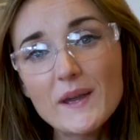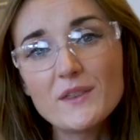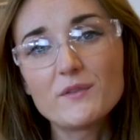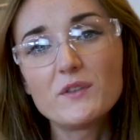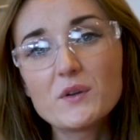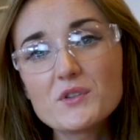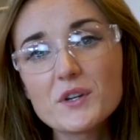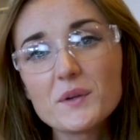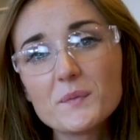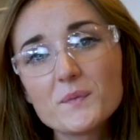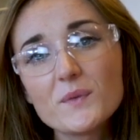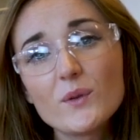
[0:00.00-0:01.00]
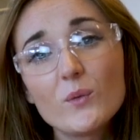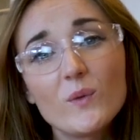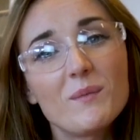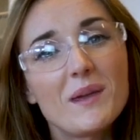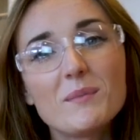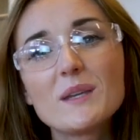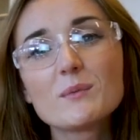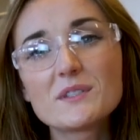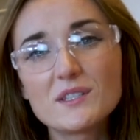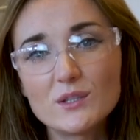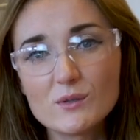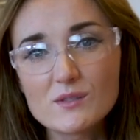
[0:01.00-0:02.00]
way, in the future, we may be able
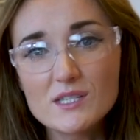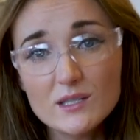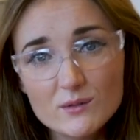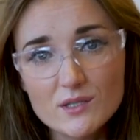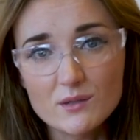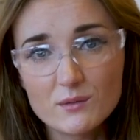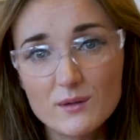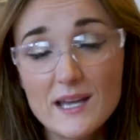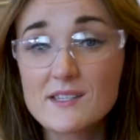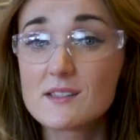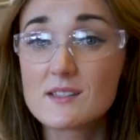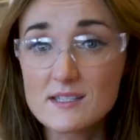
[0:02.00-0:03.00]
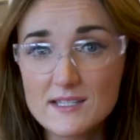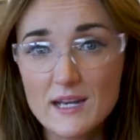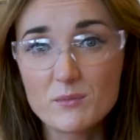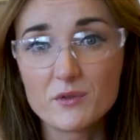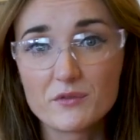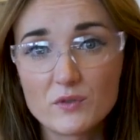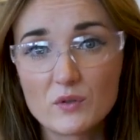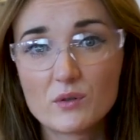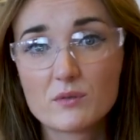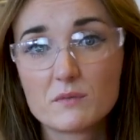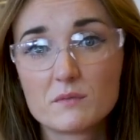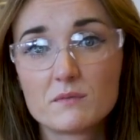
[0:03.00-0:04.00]
to use CO2 as a sustainable fuel.